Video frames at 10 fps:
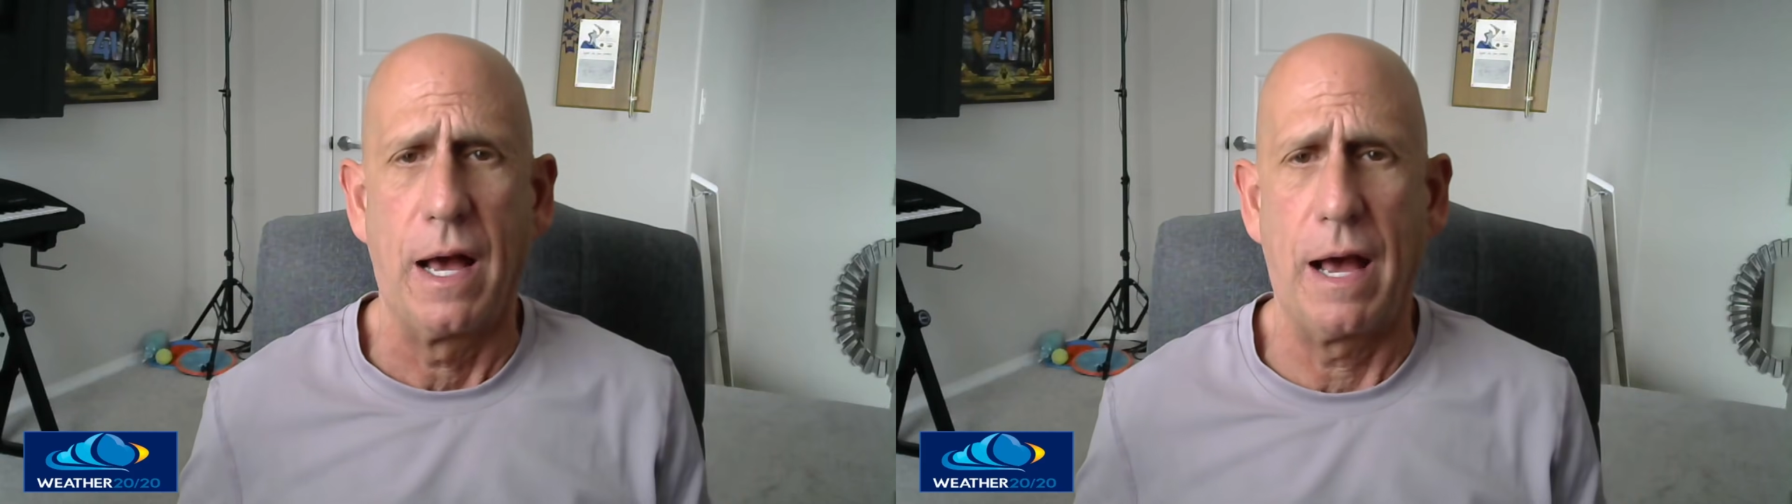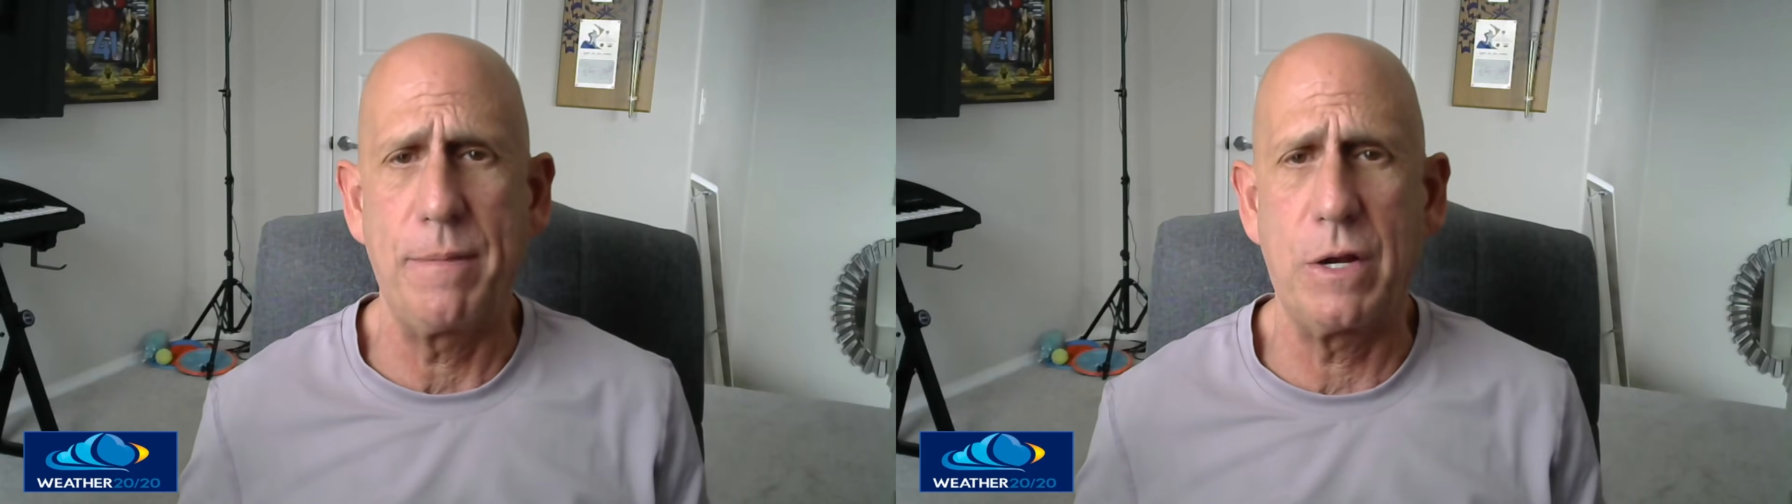
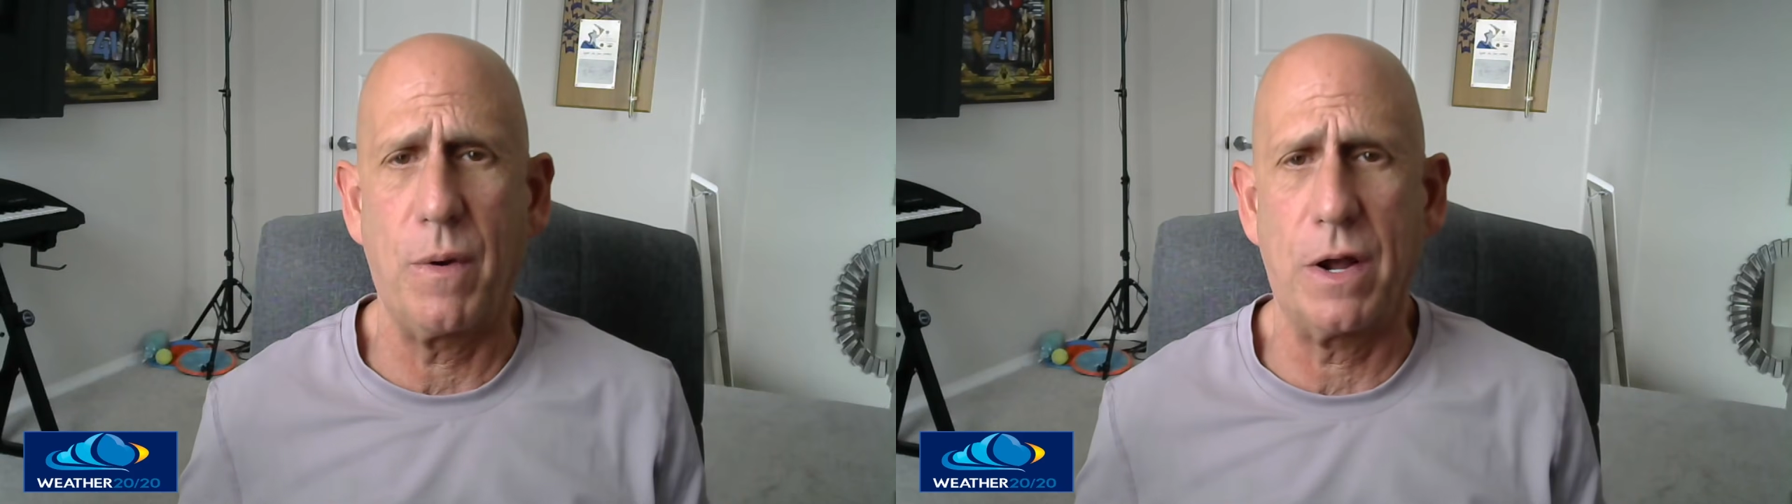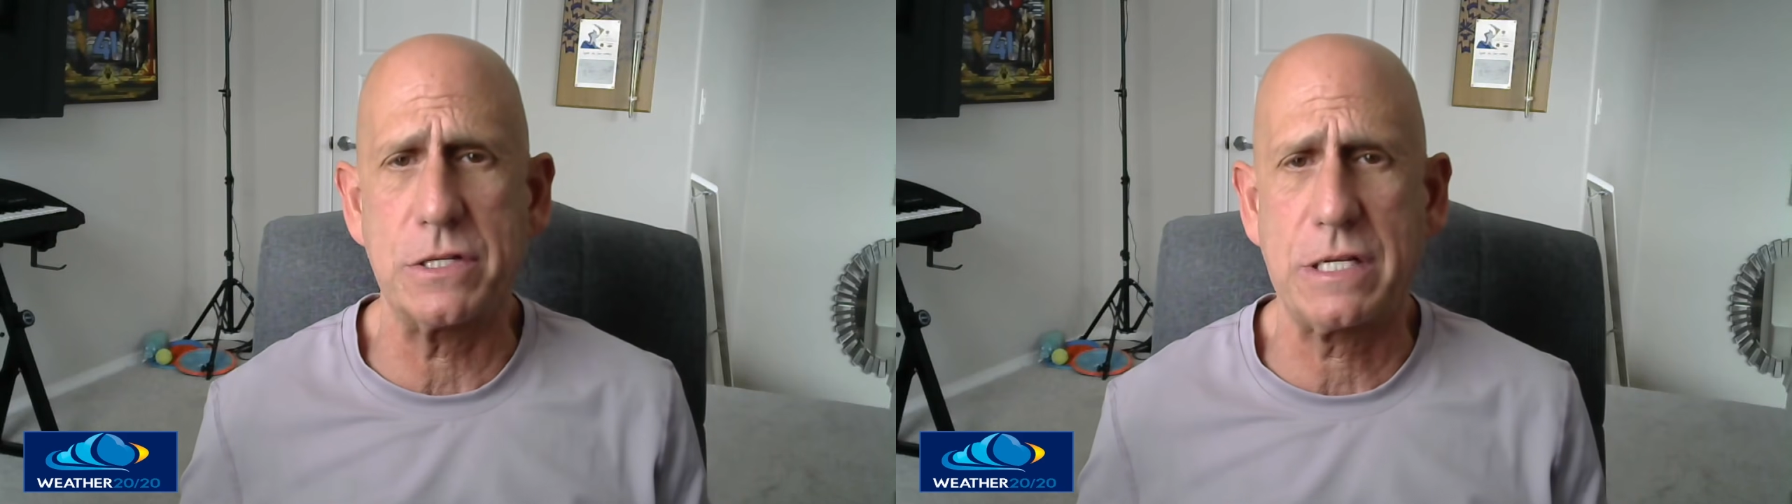I'm
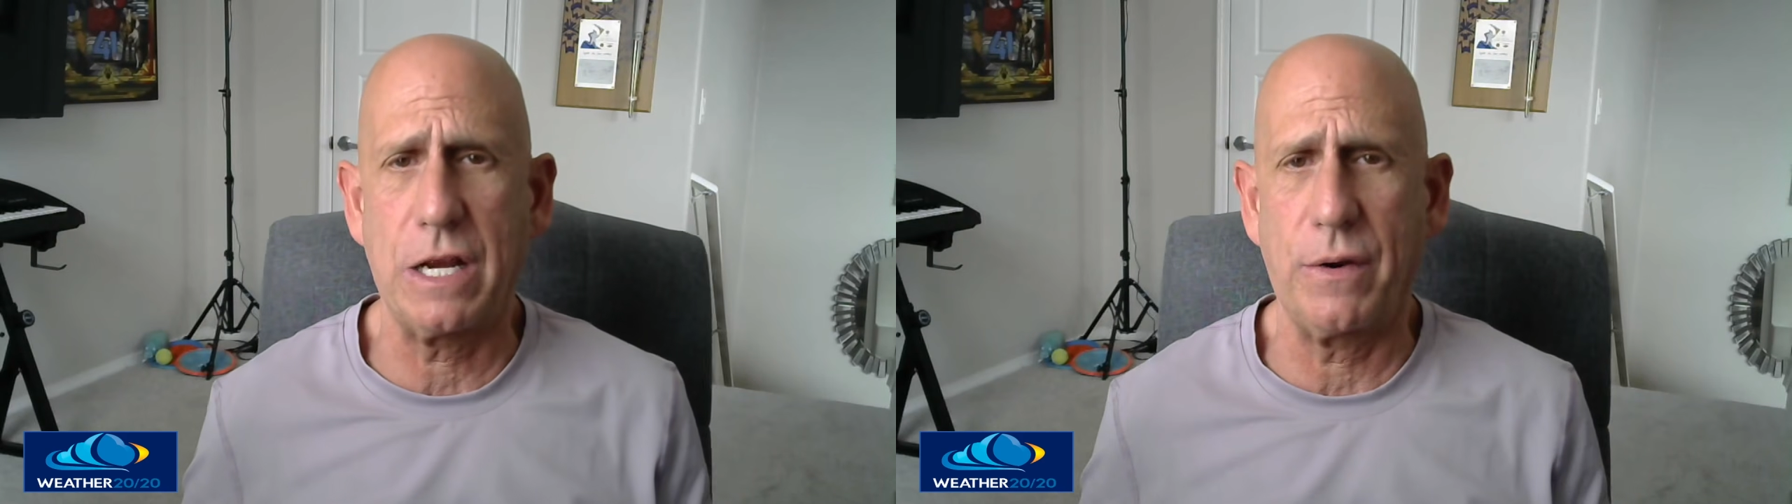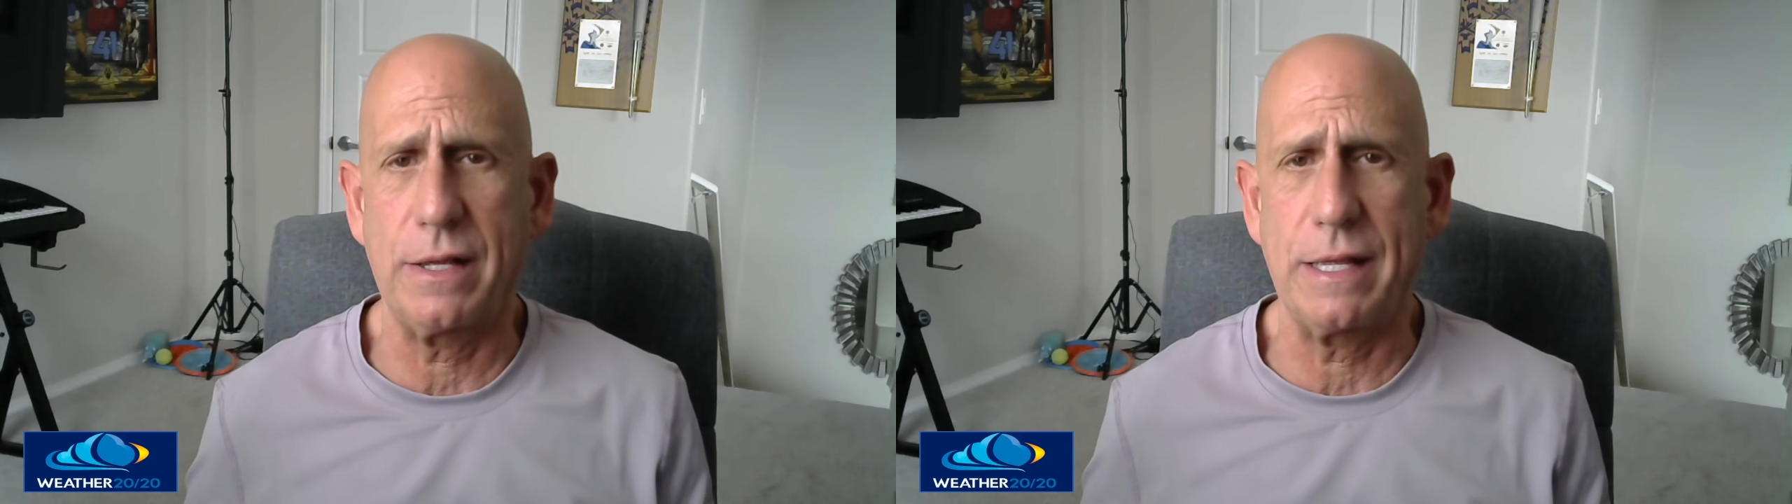meteorologist
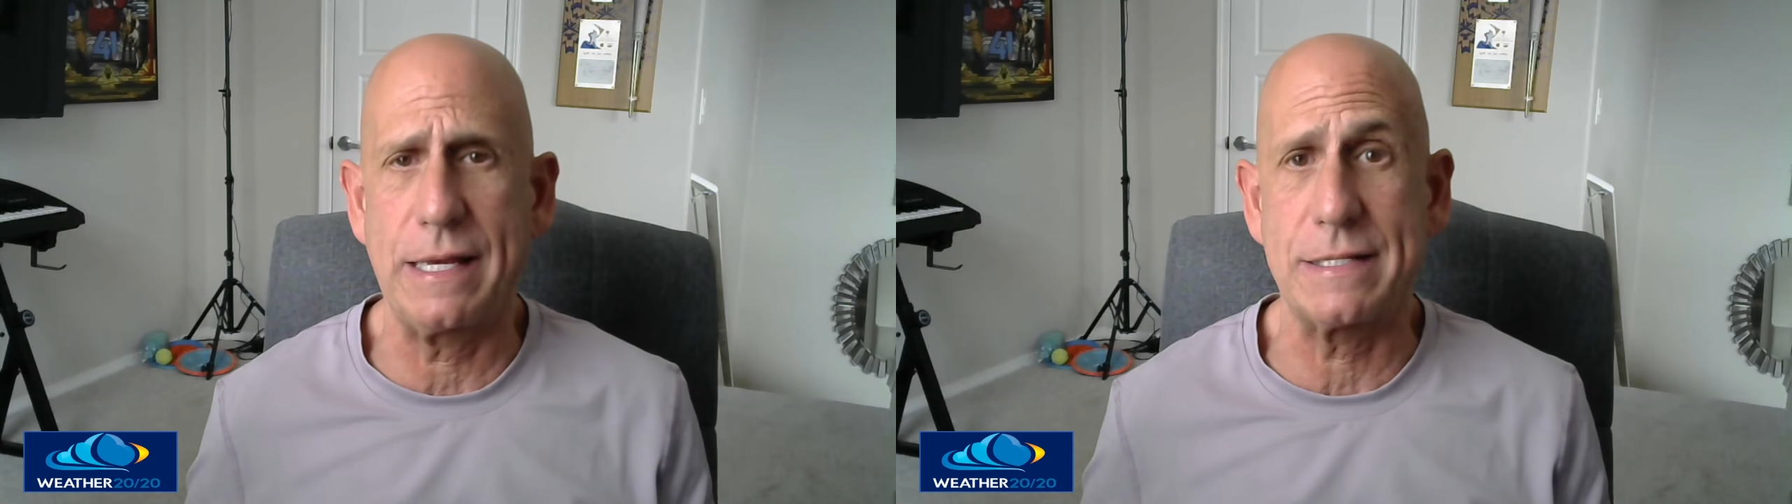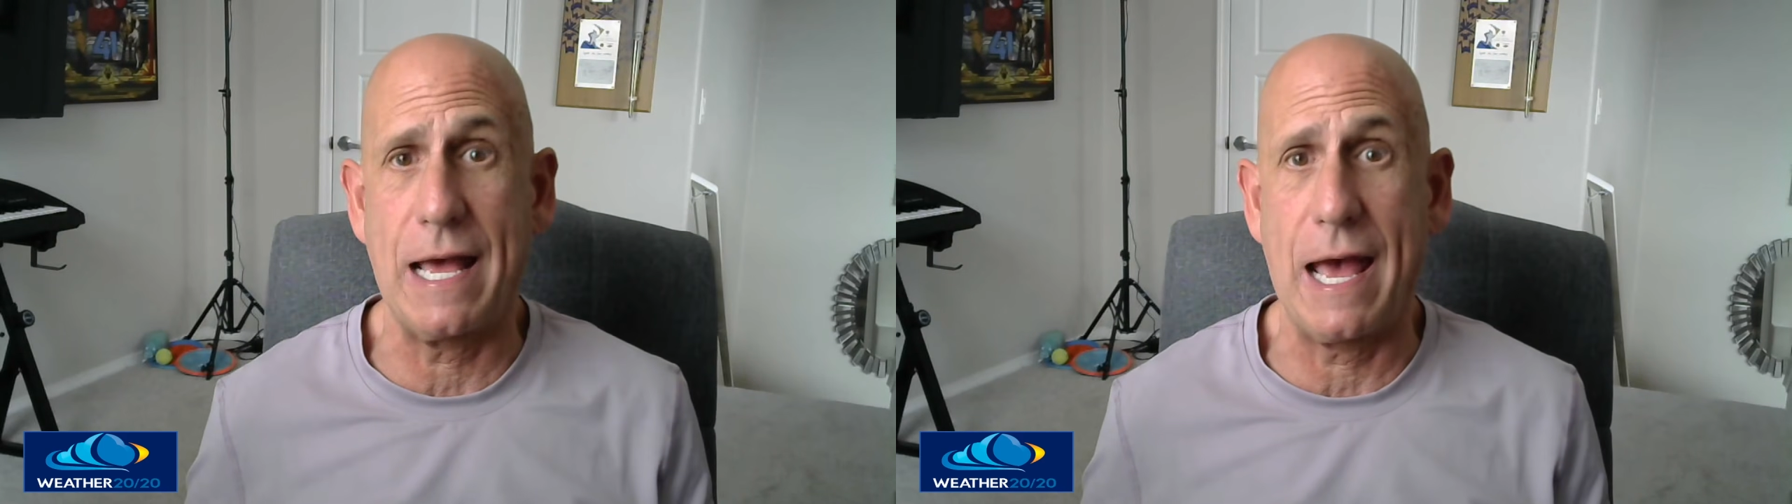Gary
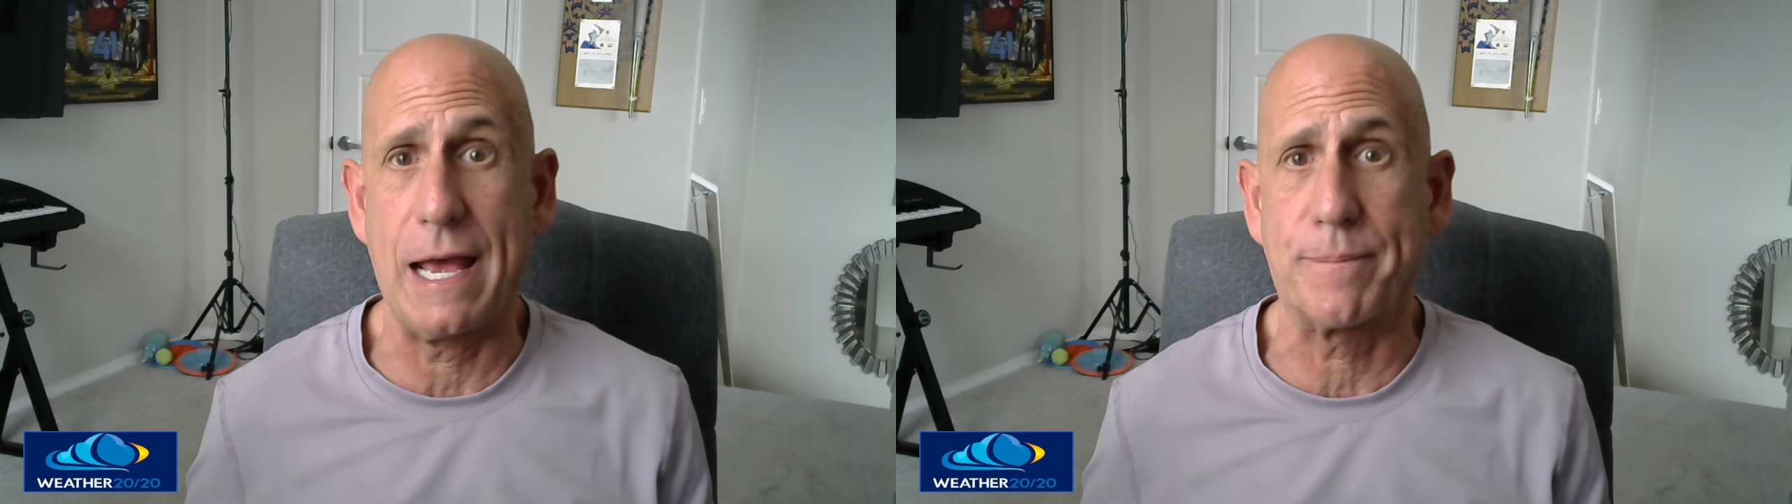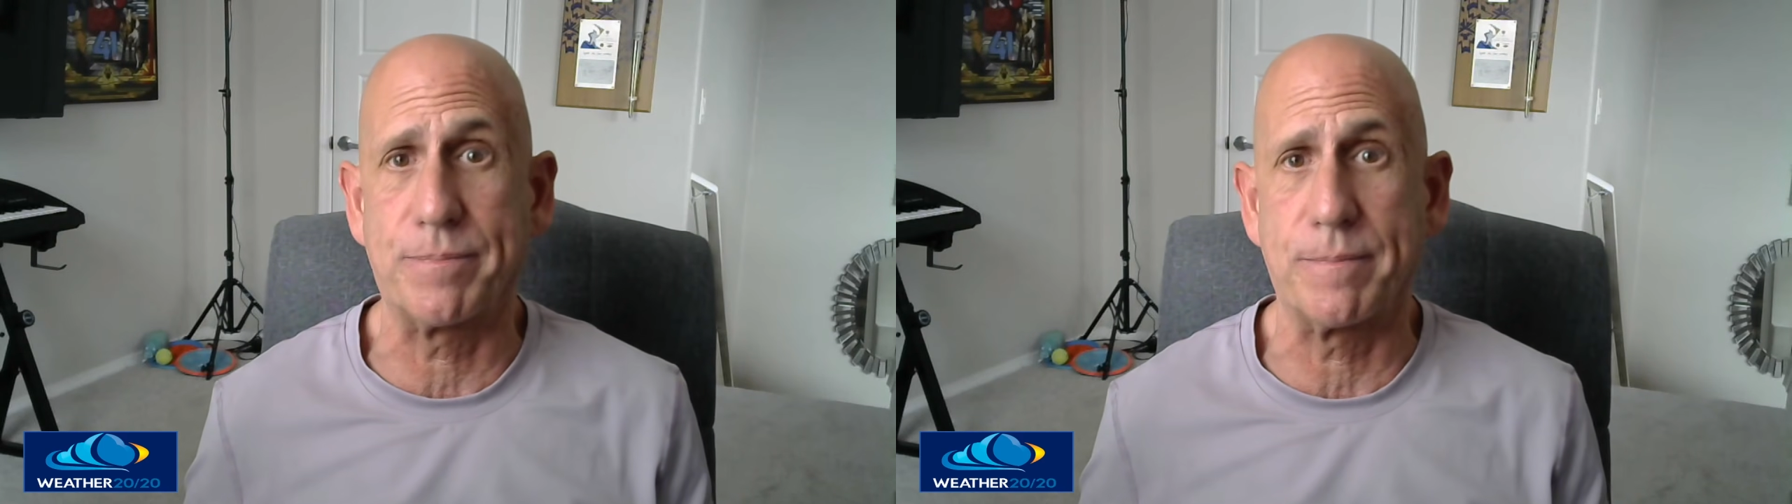Lezak.